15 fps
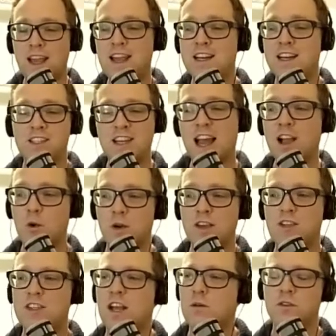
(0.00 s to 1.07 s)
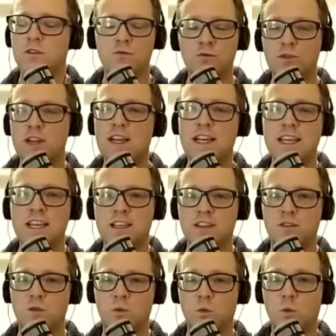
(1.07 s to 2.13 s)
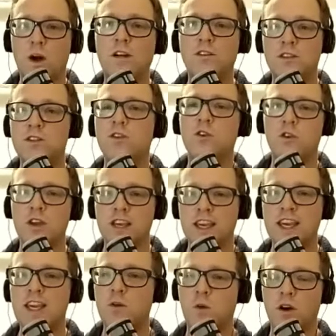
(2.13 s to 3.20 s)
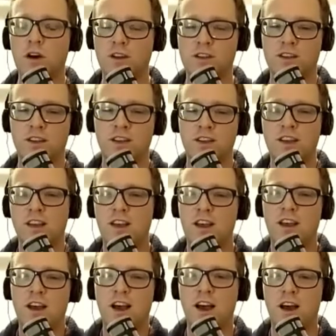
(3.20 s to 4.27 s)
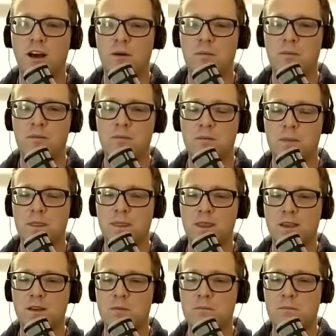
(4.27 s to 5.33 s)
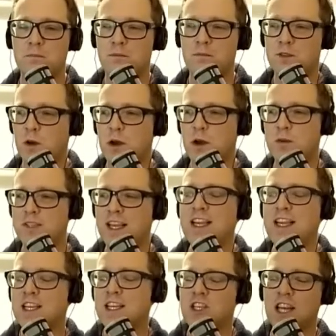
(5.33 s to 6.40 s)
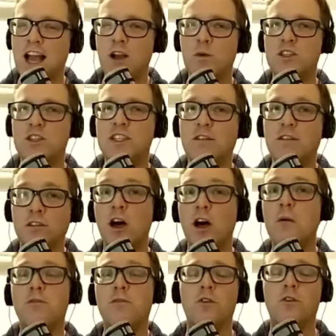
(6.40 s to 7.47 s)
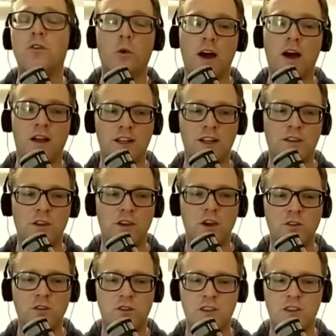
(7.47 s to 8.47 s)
English language, that was a really yeah. well scoring keyword. Um, so I was English language level up for a while. And if you go mm-hmm.